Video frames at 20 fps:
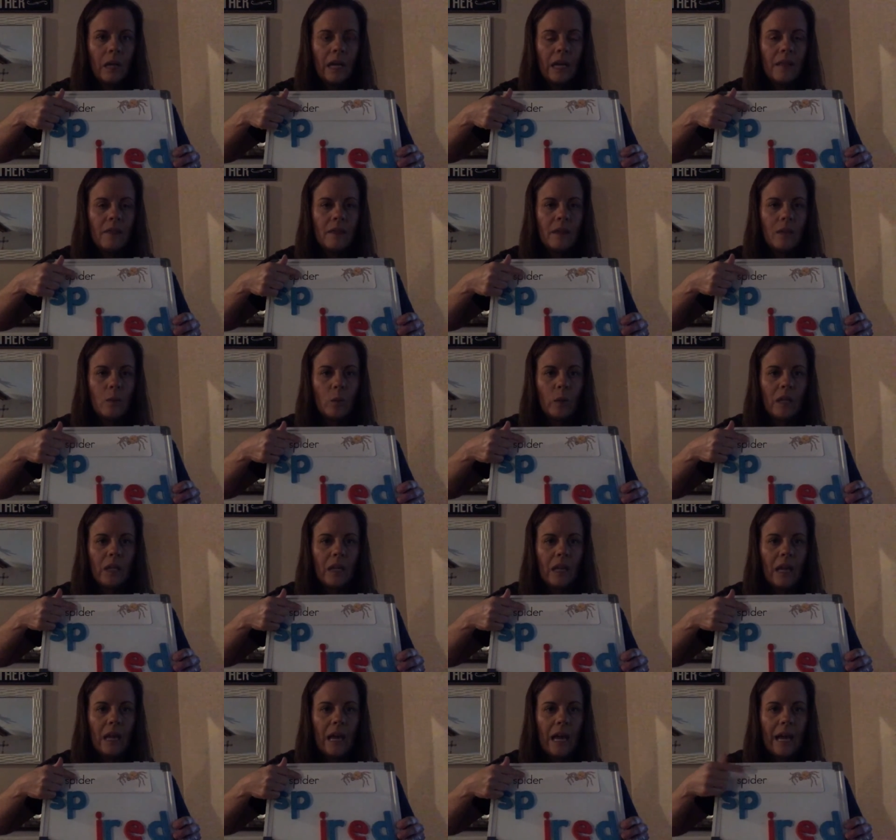and then
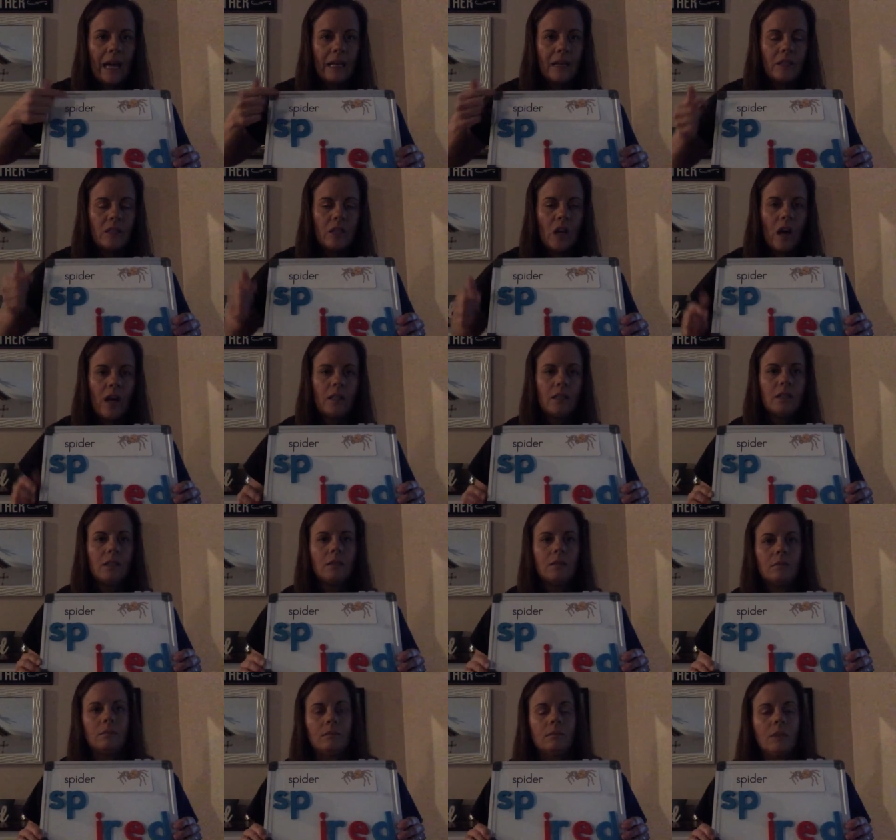we add a dot.
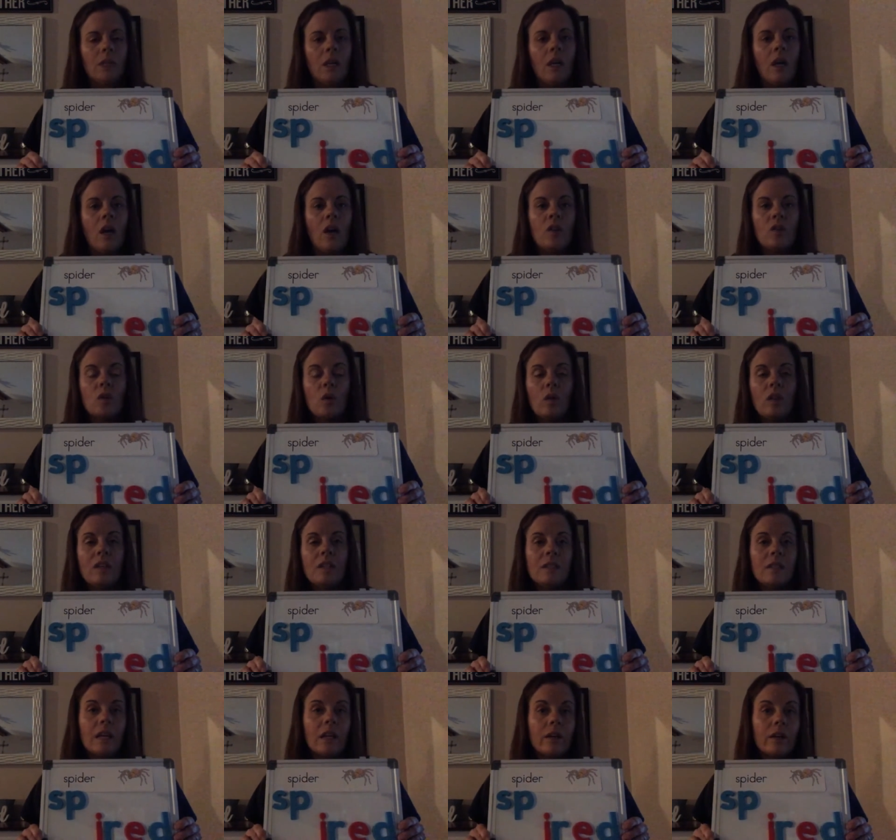So
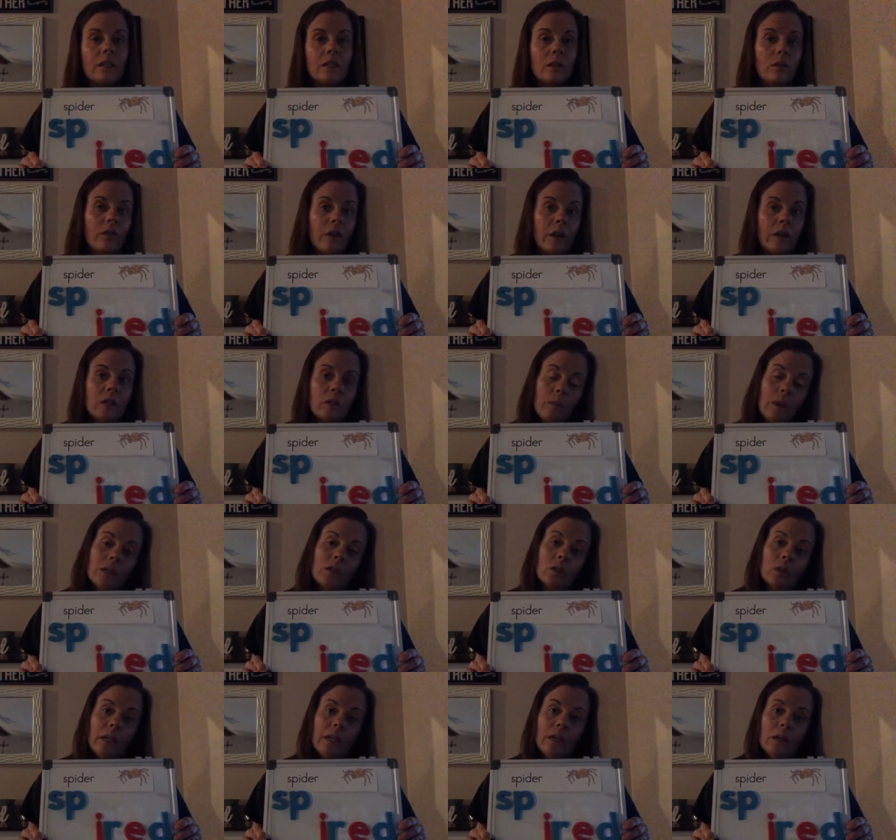this letter is a very
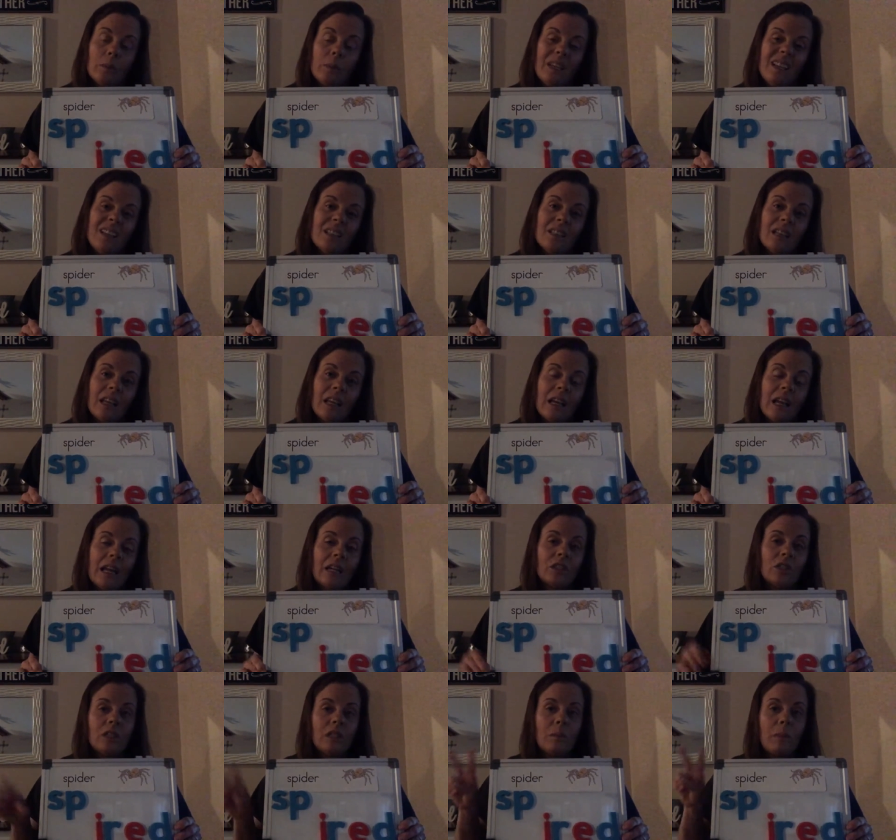special letter because it can
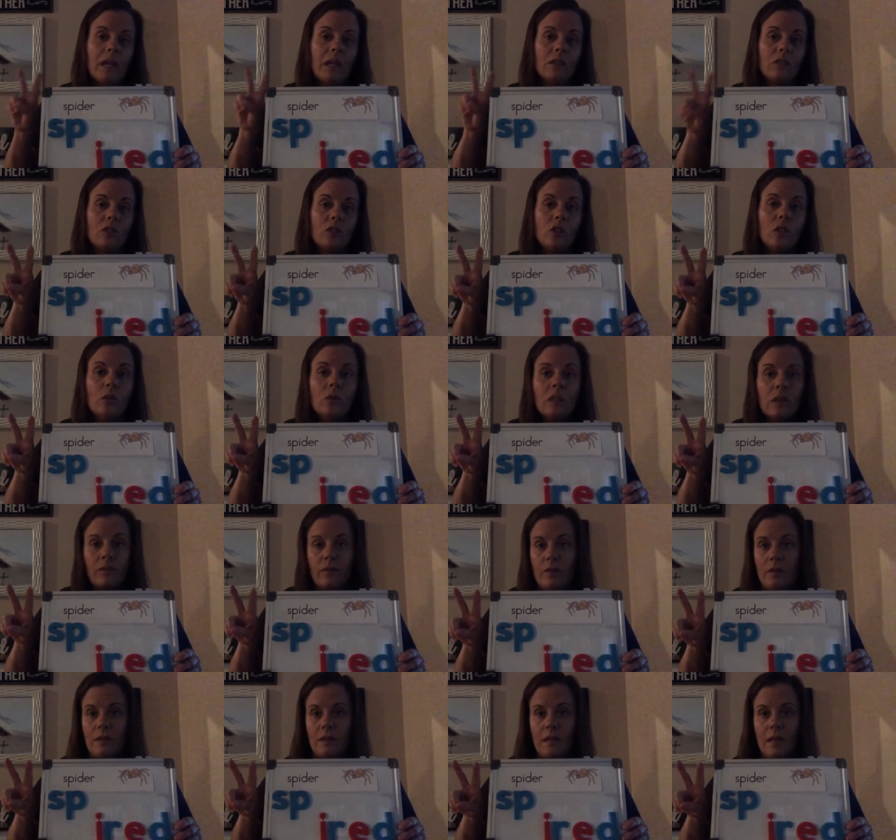actually make two
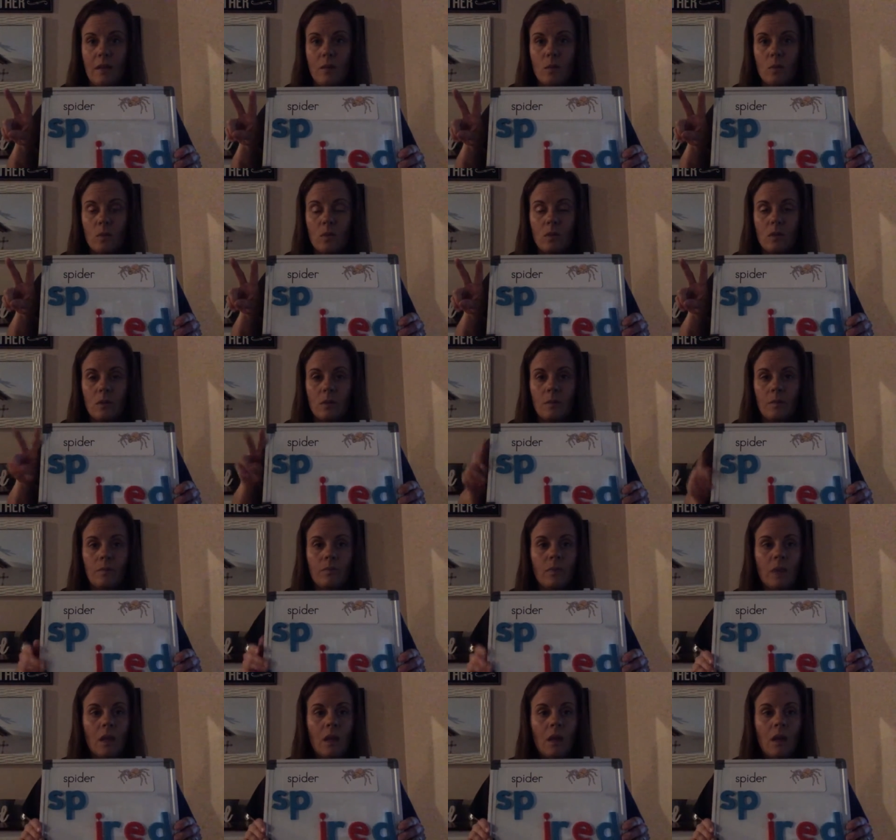different sounds.
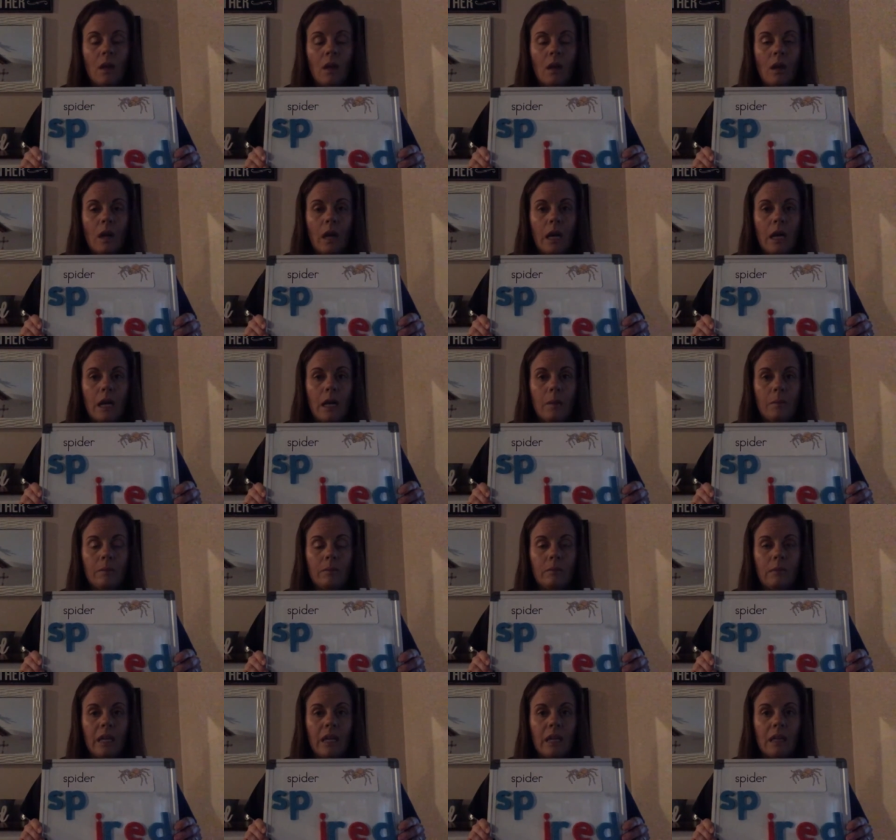
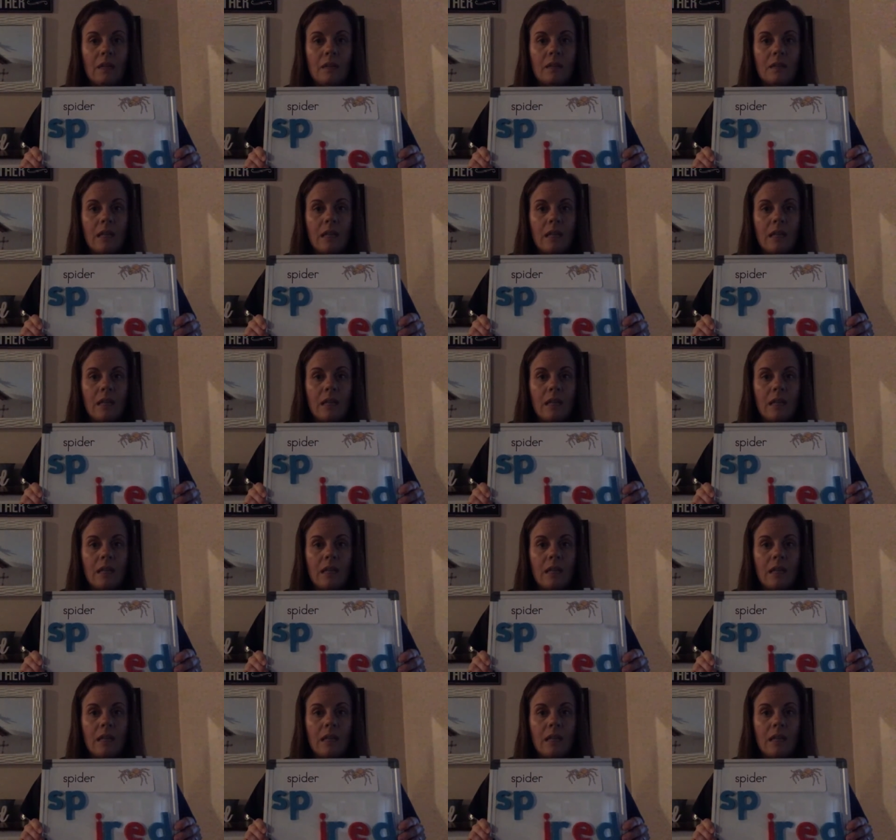It can